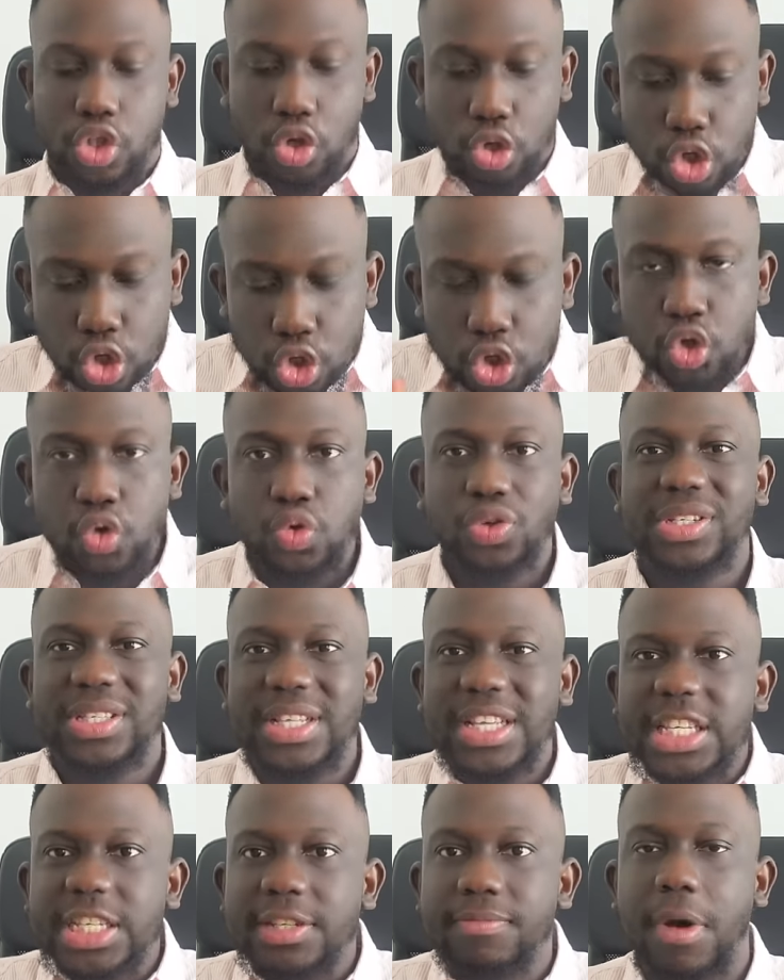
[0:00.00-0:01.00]
So use
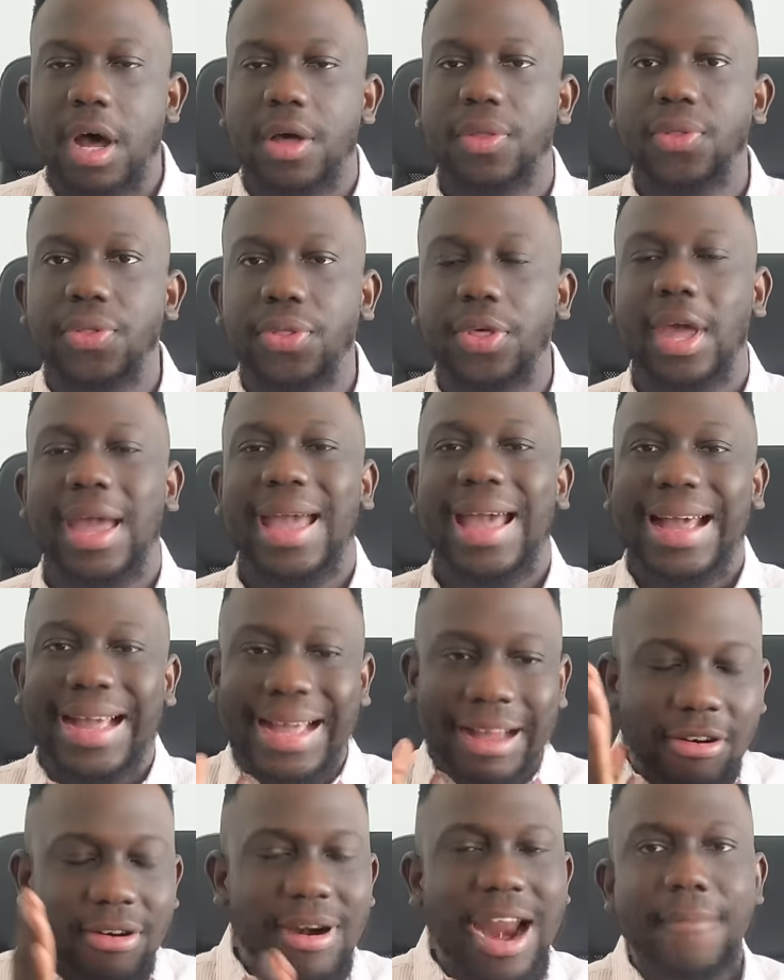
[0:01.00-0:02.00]
this month,
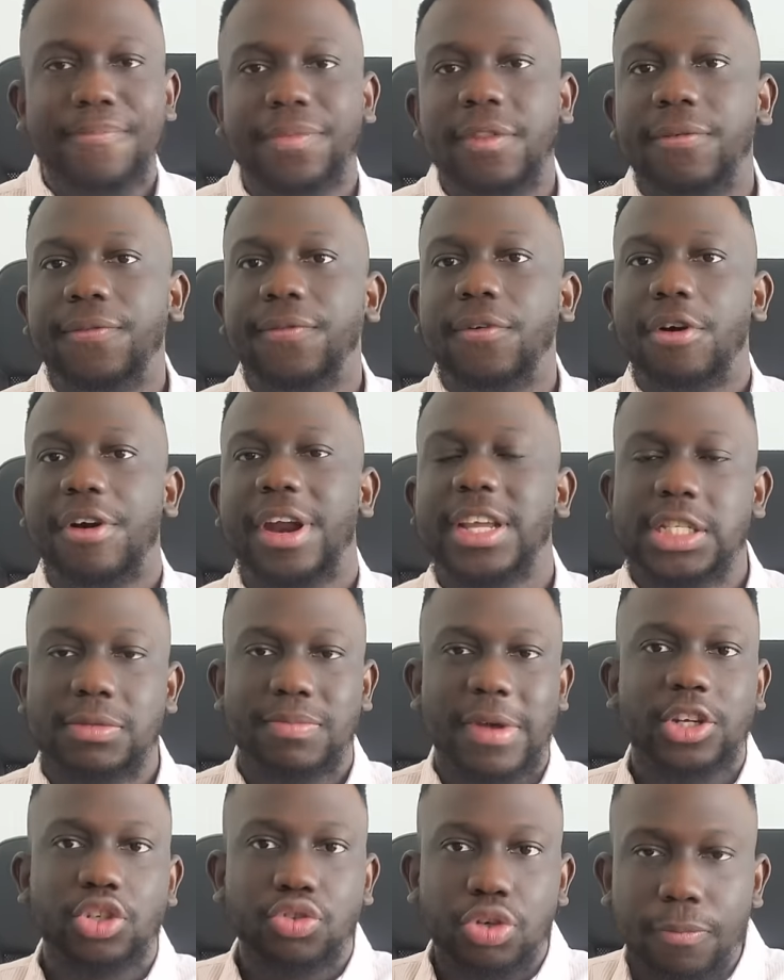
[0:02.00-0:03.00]
grab the Forex
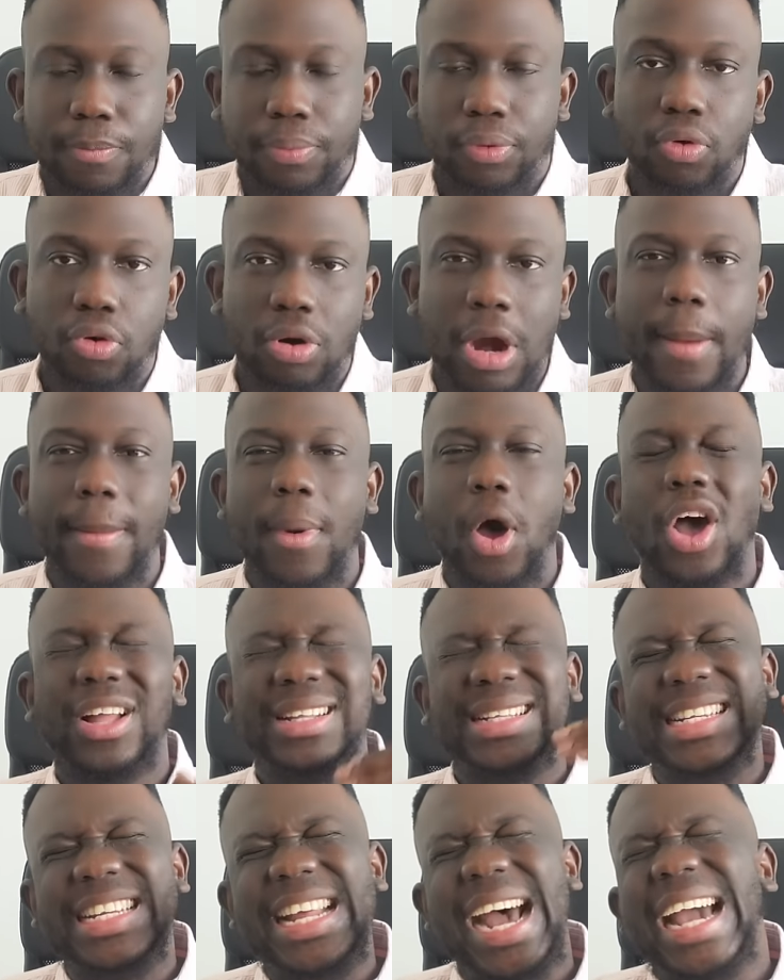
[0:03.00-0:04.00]
Mastery
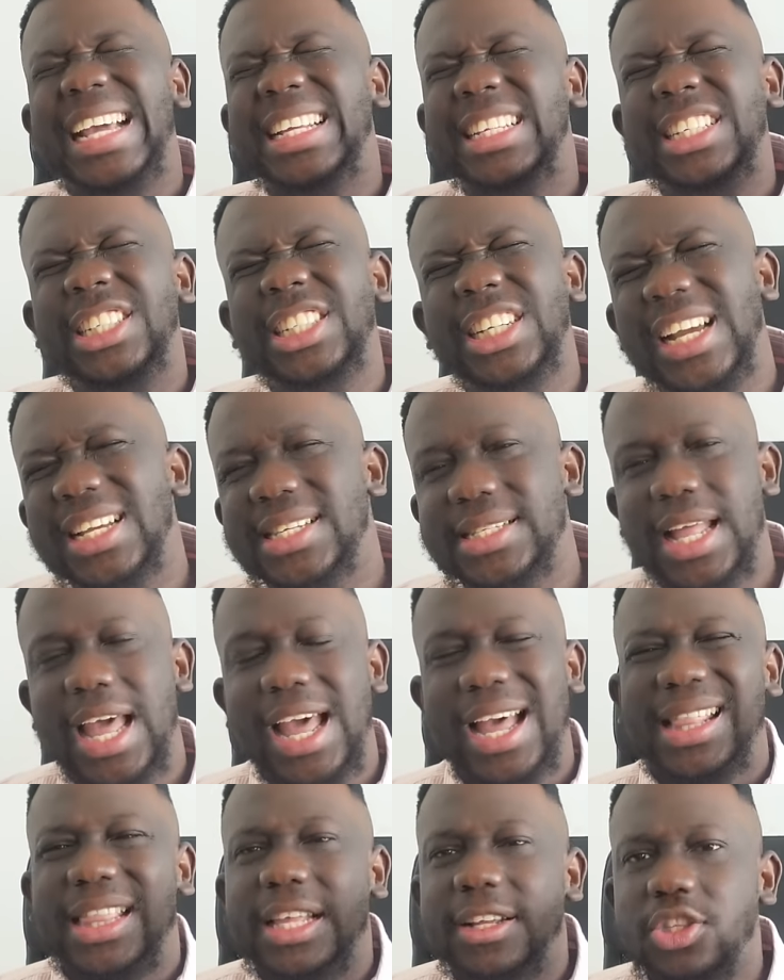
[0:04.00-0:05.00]
Program,
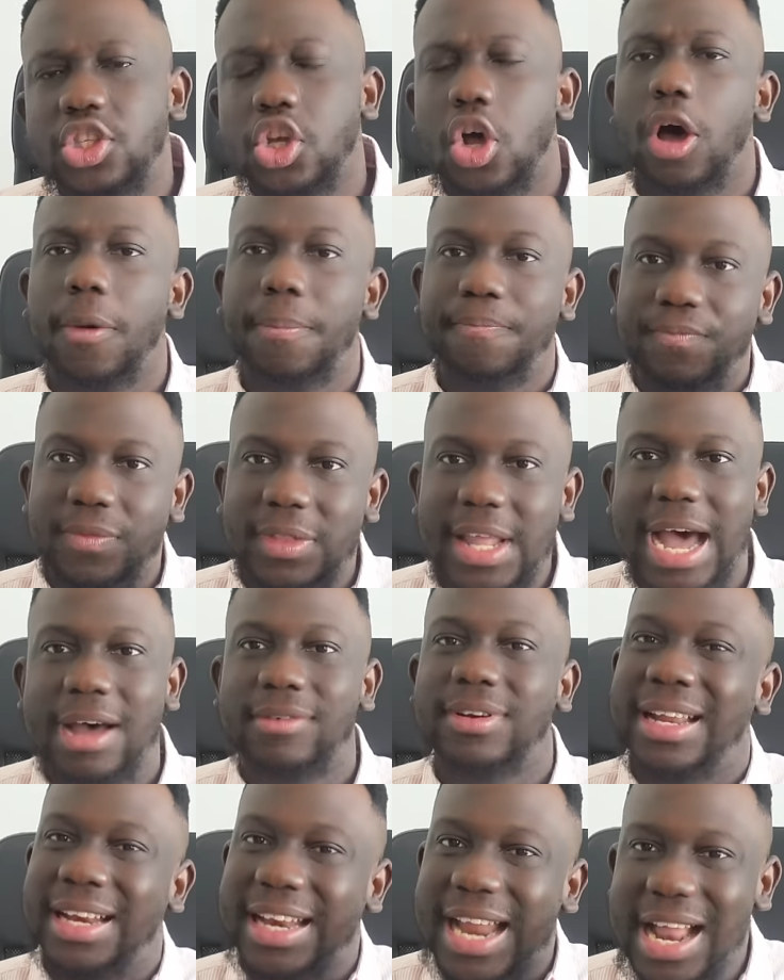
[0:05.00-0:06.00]
digest the
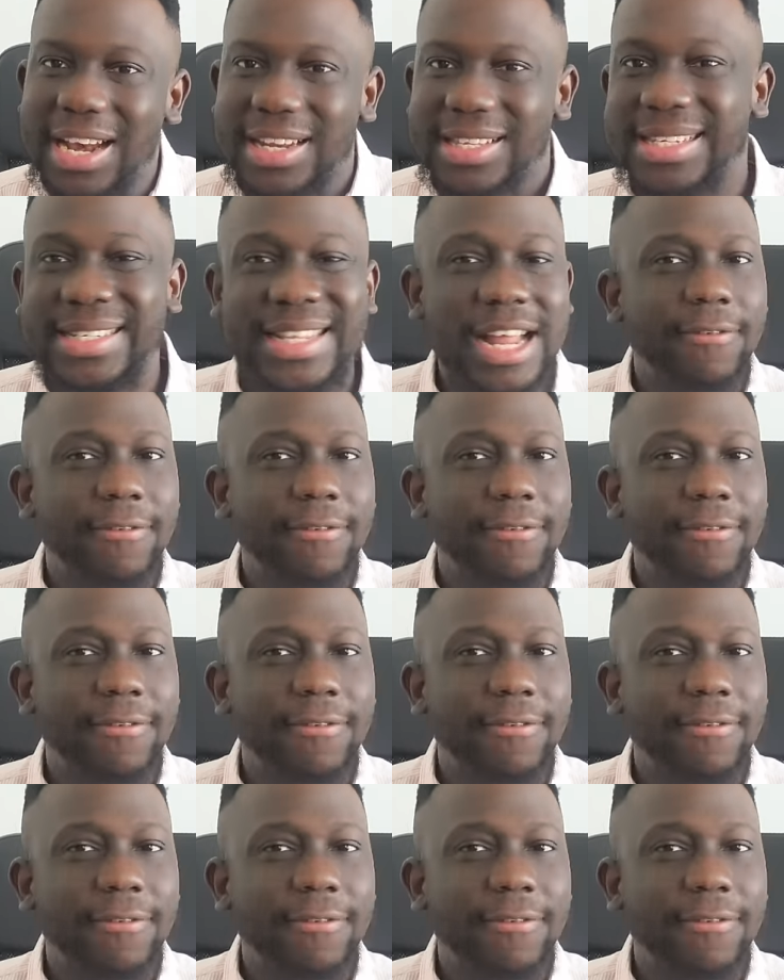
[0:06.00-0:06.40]
top-down analysis.